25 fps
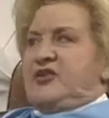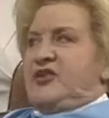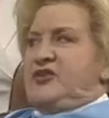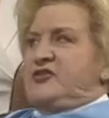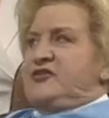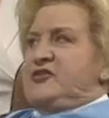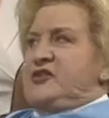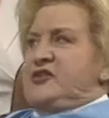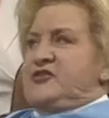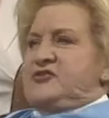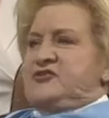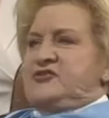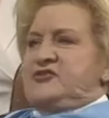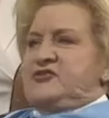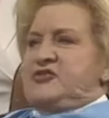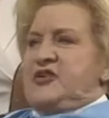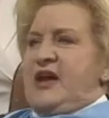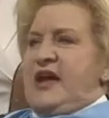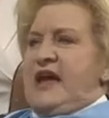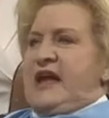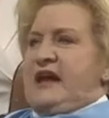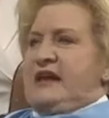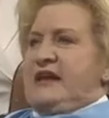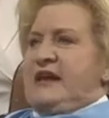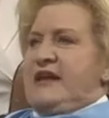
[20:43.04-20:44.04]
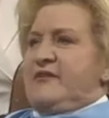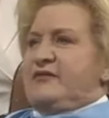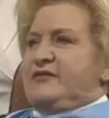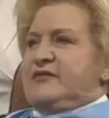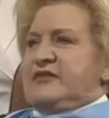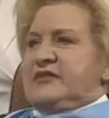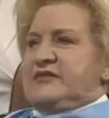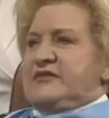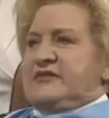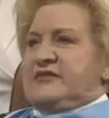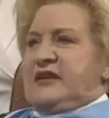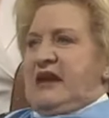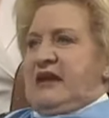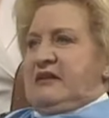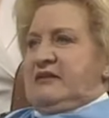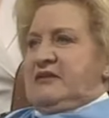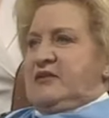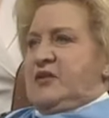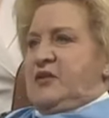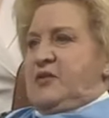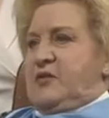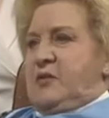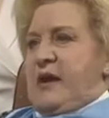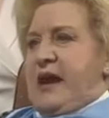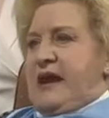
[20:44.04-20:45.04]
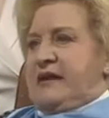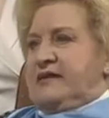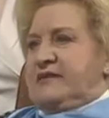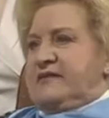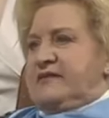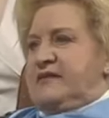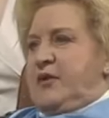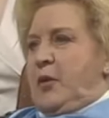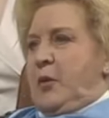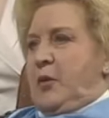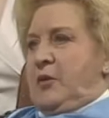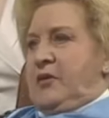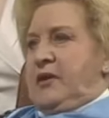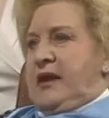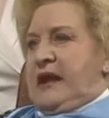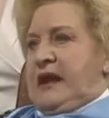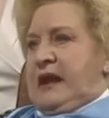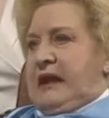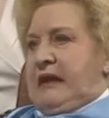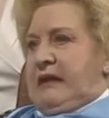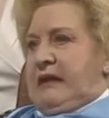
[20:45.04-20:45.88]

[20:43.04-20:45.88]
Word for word: Does this child have to stand quite so near?